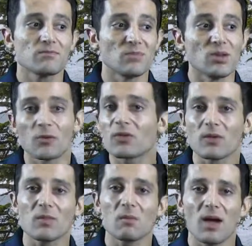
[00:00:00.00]
no
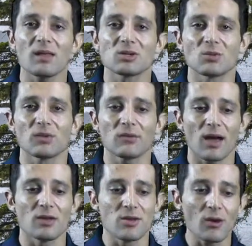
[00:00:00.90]
symptomology. We've
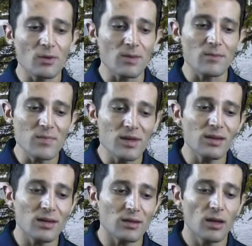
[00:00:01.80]
got no
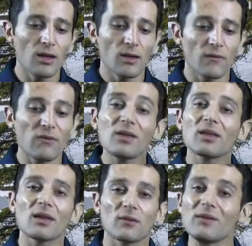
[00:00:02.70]
immediate
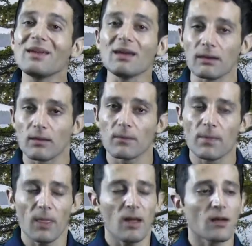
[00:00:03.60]
feeling of need.
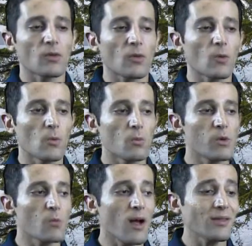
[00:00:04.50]
And so
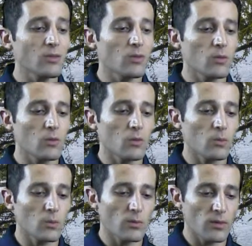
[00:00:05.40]
we want to,
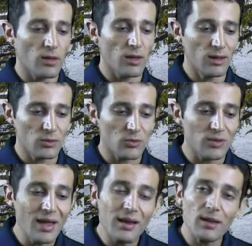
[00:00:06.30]
in
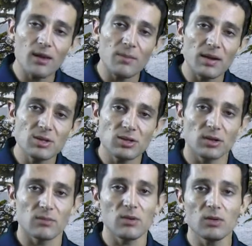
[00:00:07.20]
creating a
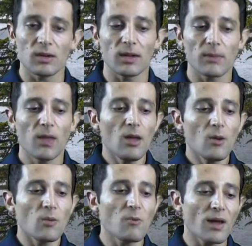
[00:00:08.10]
patient community,
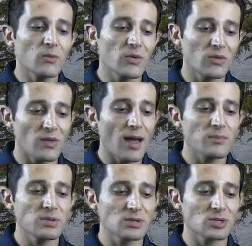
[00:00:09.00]
we want to
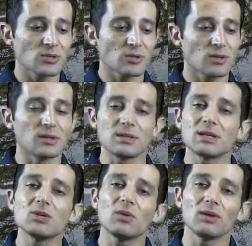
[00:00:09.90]
establish
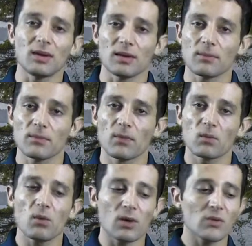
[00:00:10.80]
continuing need.
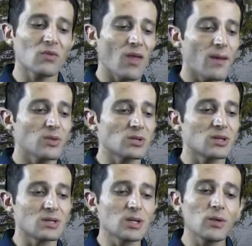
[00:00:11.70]
We want to establish
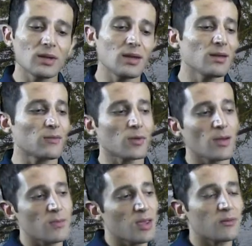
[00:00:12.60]
continuing need if you're
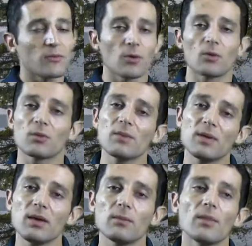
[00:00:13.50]
coming in for a
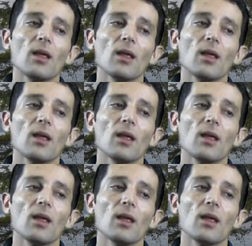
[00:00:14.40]
repeat,